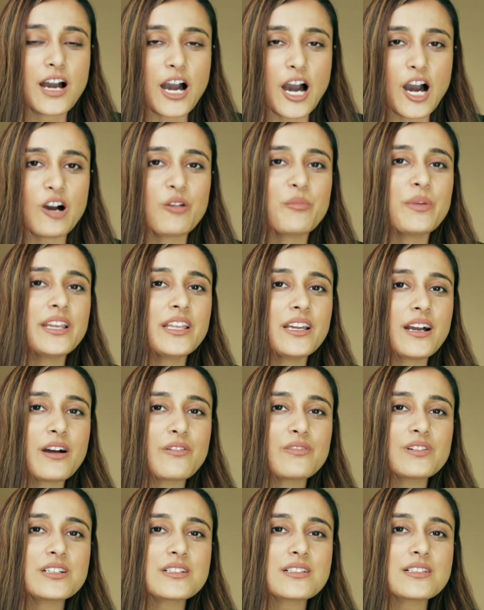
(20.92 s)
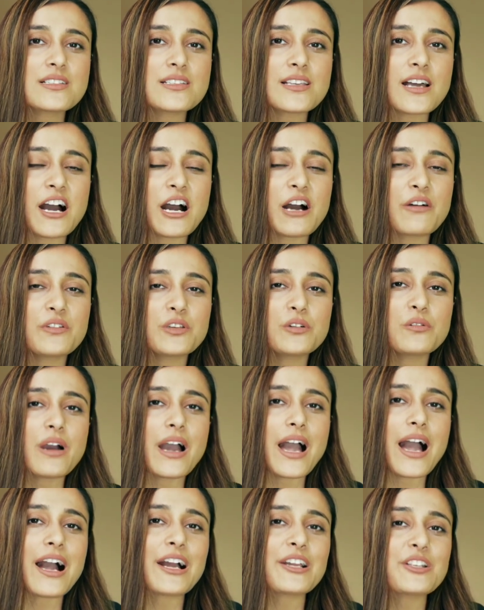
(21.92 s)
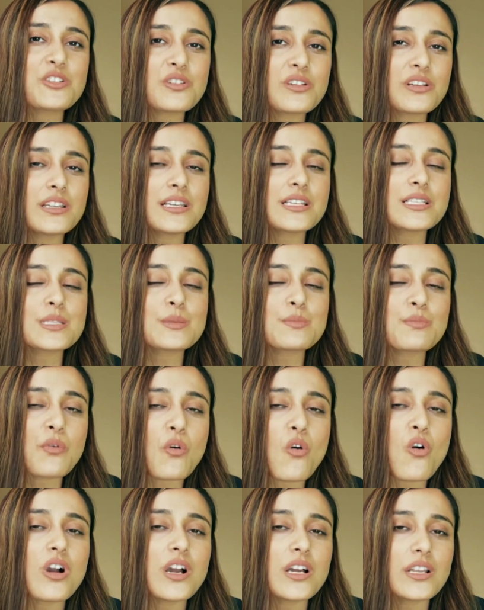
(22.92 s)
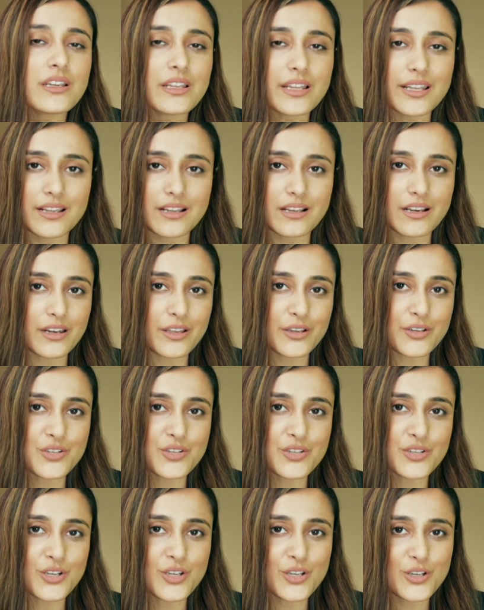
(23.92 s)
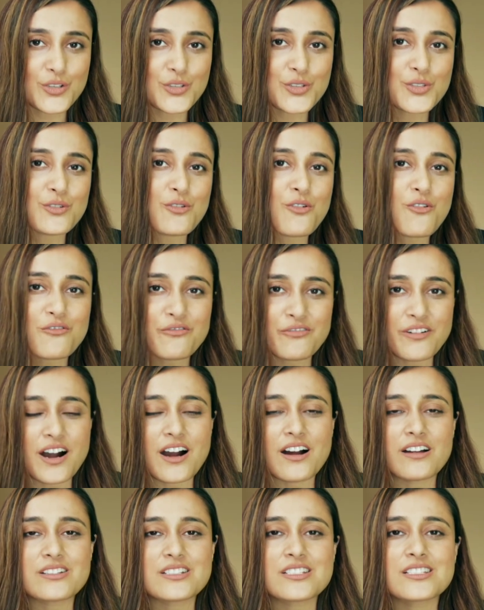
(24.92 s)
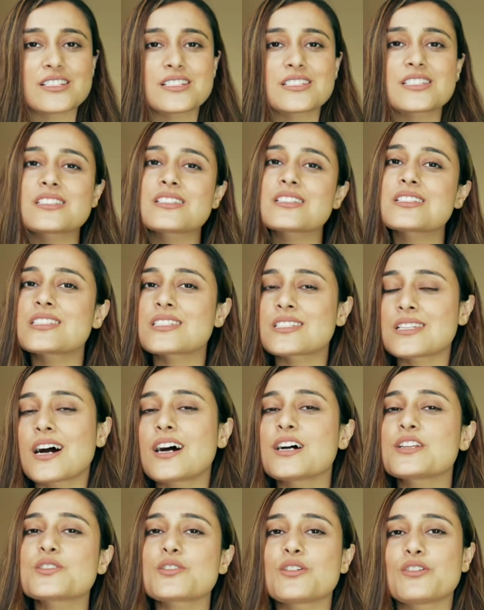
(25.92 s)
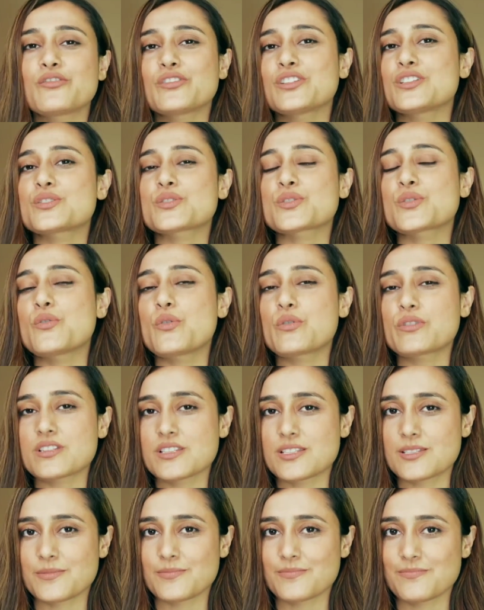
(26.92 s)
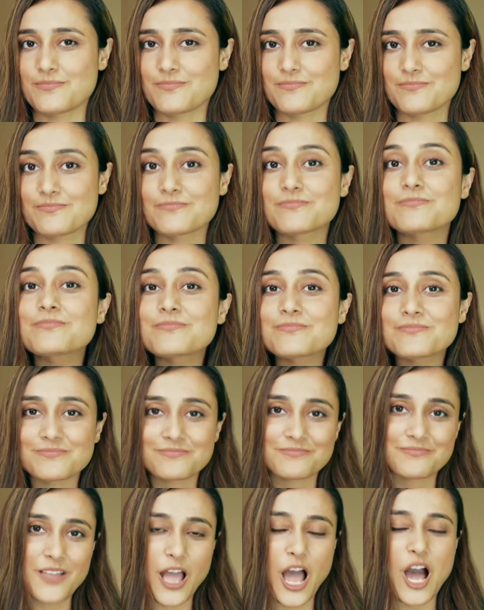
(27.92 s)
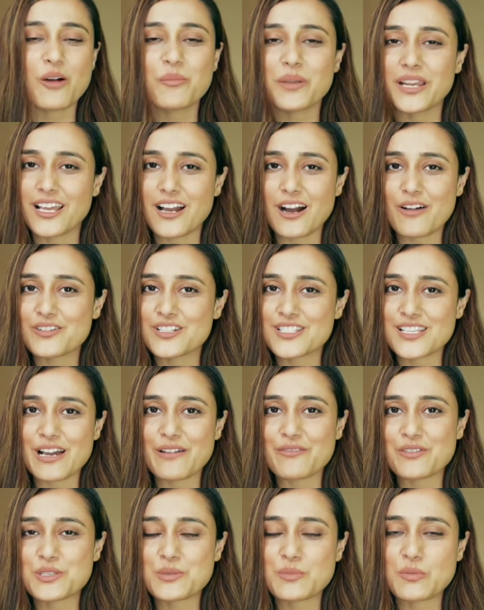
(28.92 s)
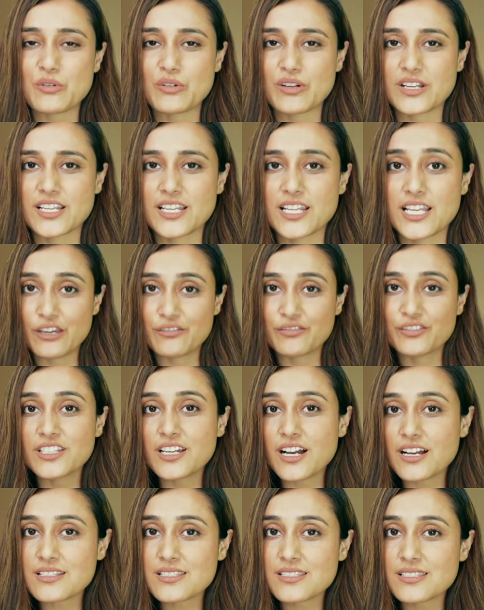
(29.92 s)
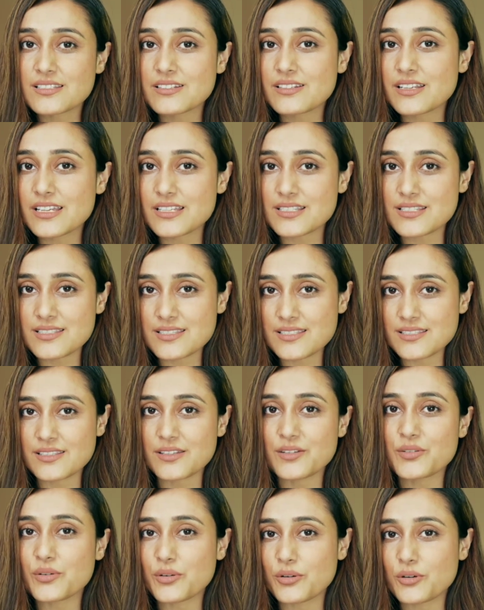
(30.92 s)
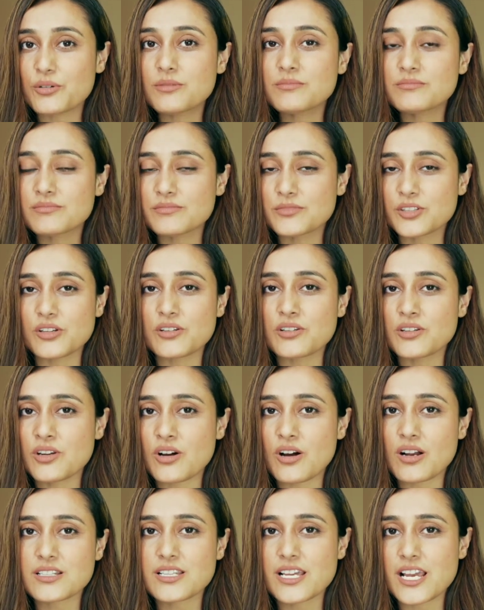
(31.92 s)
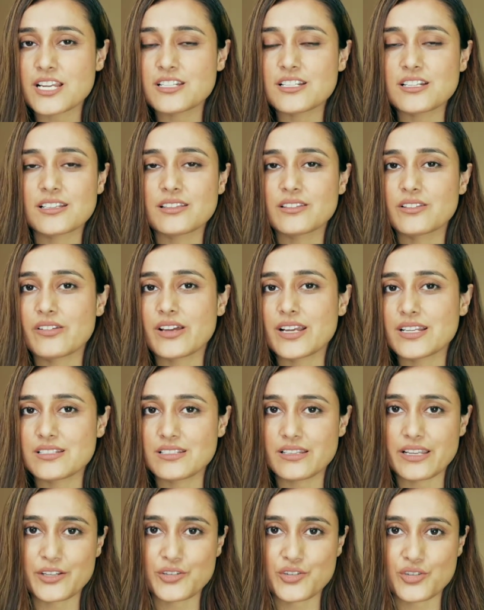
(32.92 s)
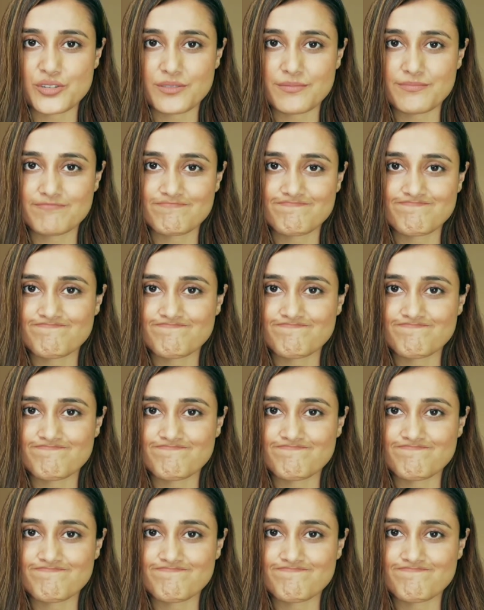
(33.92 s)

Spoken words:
how many hours have you actually spoken English so far since the start of this course? How many hours have you spoken? If the answer is 0, you're not headed in the right direction.